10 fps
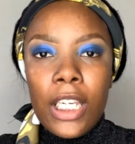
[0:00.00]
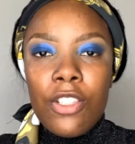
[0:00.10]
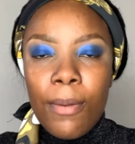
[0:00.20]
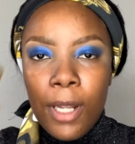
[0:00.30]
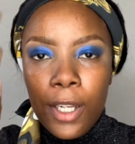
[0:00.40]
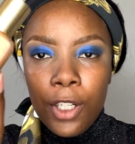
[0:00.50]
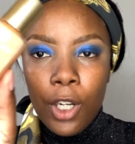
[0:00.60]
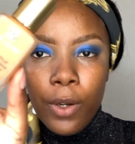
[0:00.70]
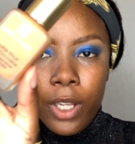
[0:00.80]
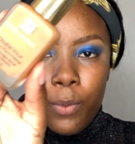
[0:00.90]
so I'm now going to
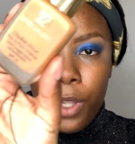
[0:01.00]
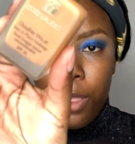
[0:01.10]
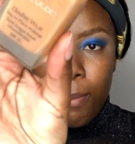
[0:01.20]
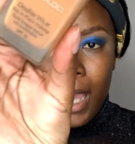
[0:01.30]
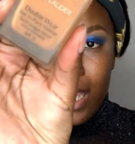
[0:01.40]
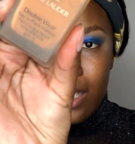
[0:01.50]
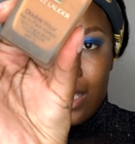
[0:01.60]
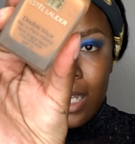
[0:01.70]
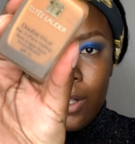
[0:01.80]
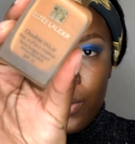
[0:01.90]
go in with my
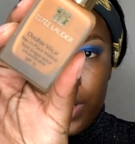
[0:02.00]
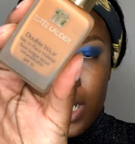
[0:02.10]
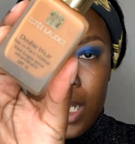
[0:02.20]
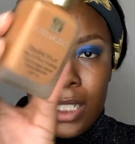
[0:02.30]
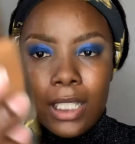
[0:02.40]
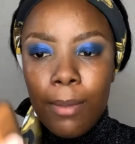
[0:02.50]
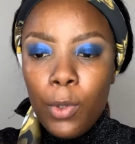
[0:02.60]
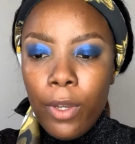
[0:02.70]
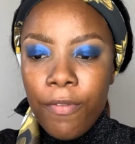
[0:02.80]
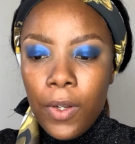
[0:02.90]
Estee Lauder Double
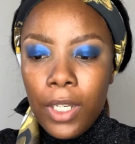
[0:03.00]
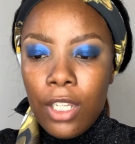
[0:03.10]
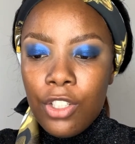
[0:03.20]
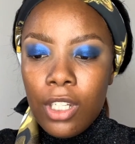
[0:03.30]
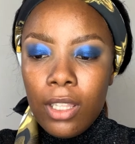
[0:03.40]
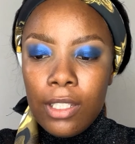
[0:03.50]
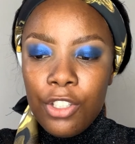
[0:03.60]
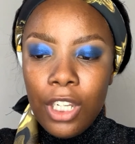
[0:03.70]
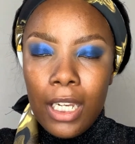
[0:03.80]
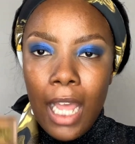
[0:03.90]
Wear Foundation in the
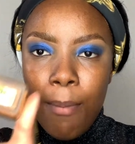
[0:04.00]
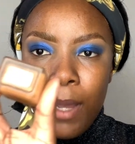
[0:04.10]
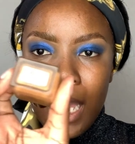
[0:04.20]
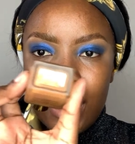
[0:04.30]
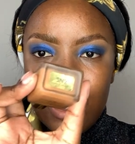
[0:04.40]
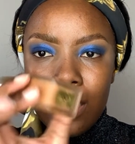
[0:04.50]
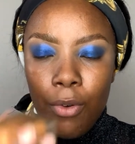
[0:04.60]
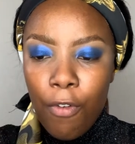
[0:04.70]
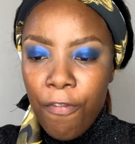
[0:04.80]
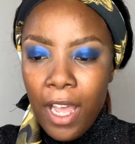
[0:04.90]
shade Amber Honey,
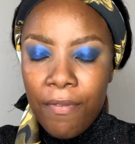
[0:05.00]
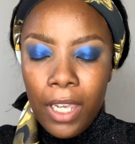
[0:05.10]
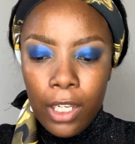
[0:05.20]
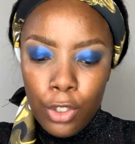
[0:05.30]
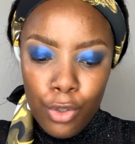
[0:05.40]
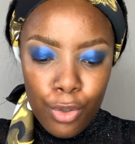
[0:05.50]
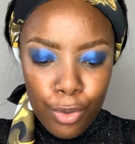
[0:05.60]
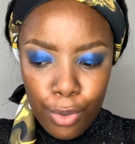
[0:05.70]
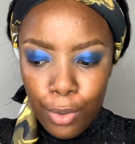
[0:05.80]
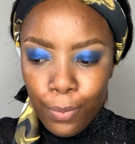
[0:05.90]
or
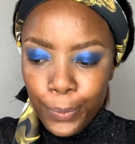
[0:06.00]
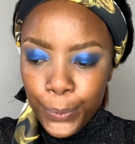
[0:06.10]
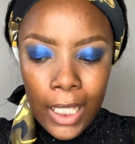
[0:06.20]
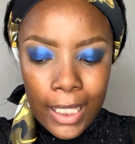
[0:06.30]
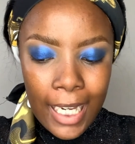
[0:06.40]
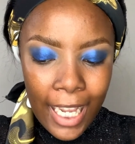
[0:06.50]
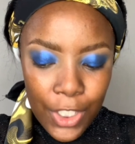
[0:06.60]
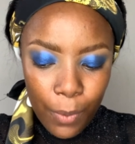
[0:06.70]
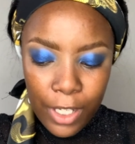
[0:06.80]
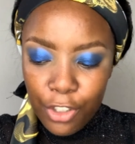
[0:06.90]
5N2. The
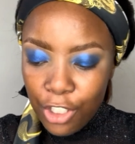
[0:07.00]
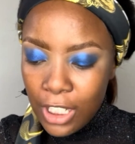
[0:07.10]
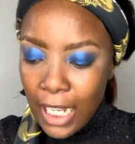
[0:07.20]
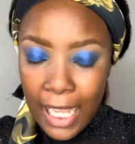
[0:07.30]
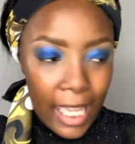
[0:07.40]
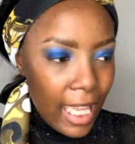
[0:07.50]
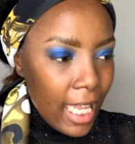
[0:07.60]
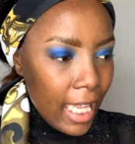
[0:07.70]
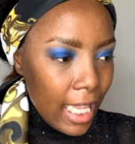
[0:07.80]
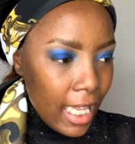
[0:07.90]
next question
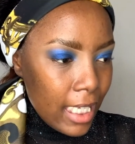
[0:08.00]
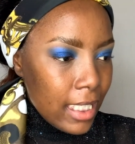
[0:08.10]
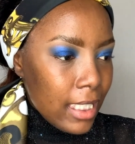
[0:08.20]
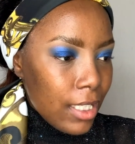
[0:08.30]
is,